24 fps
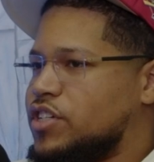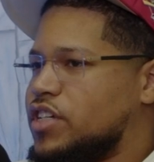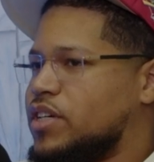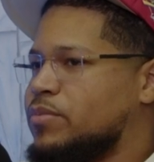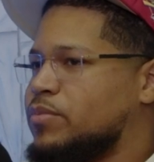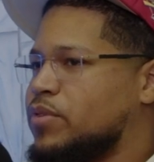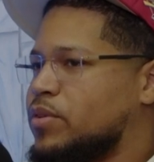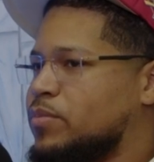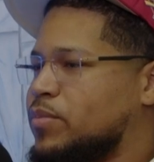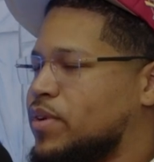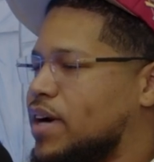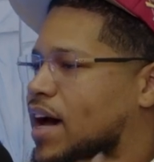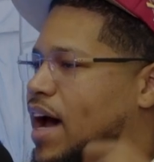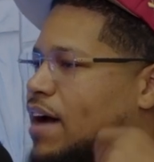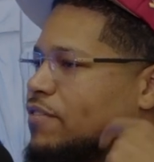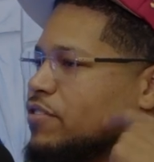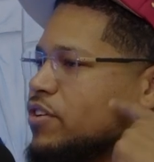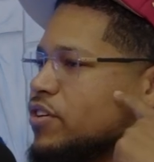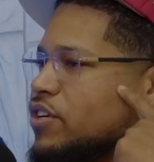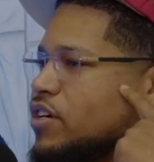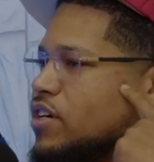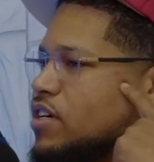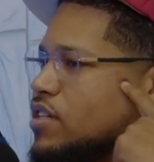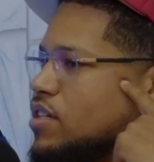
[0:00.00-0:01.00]
cheaper, but
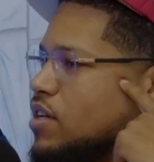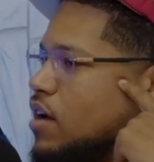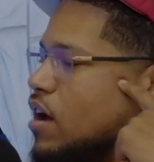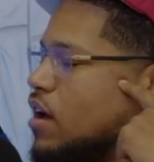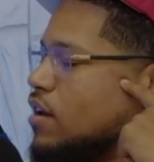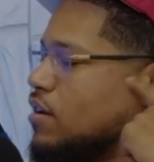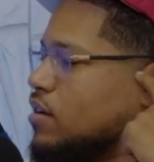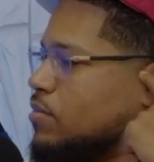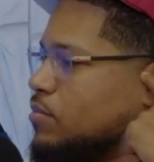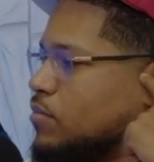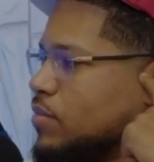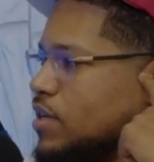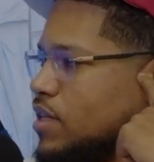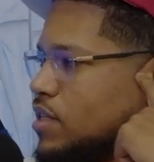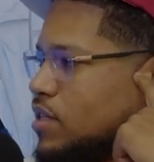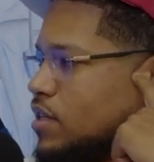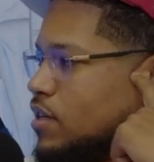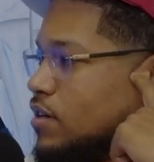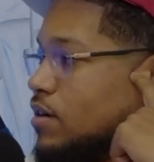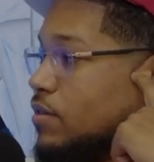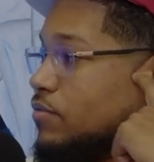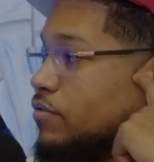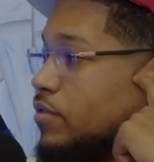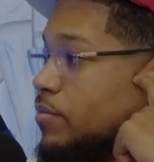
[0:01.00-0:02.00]
after, because all of them
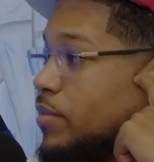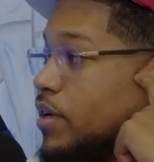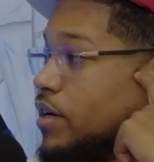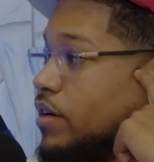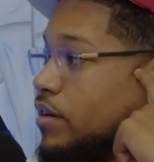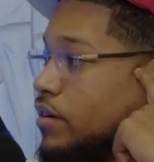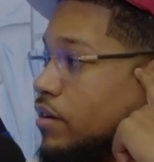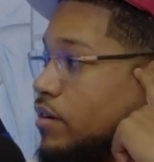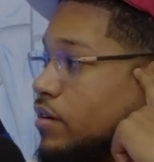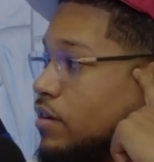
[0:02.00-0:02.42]
basically come from here.